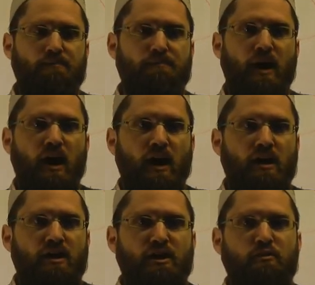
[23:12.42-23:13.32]
But
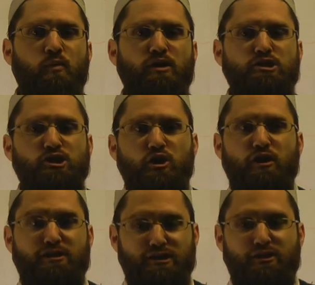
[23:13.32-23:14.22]
one
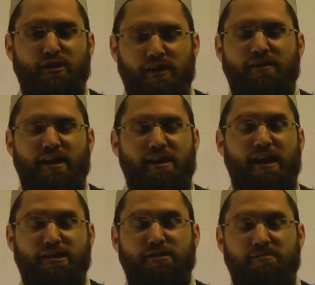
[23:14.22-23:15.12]
scholar, he
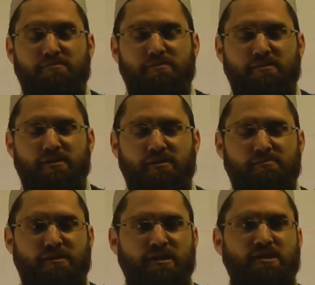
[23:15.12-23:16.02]
actually
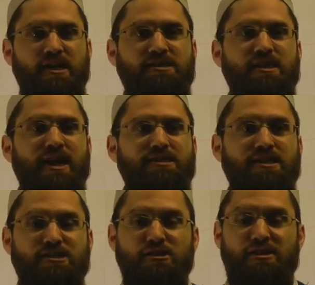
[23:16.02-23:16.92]
picked it, he says, yes,
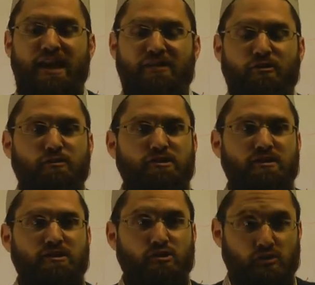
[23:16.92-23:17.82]
it's narrow as
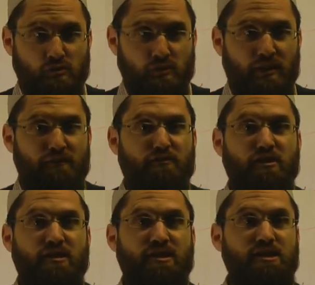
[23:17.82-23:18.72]
a sword for
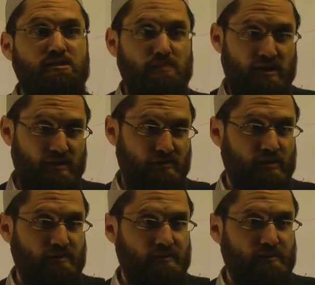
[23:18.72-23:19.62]
the disbeliever.
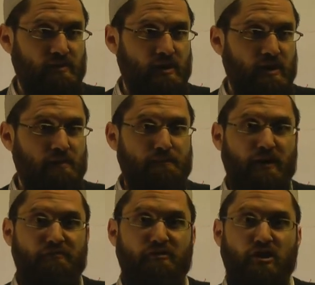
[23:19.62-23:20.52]

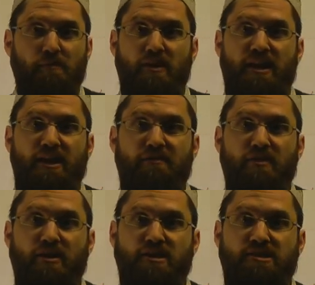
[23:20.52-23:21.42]
But for the
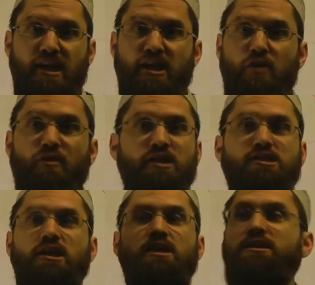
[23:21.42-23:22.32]
believer that's taken over, it
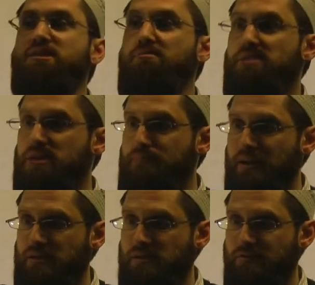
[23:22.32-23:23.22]
suddenly seems
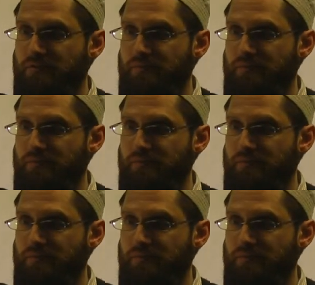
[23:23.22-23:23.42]
expansive.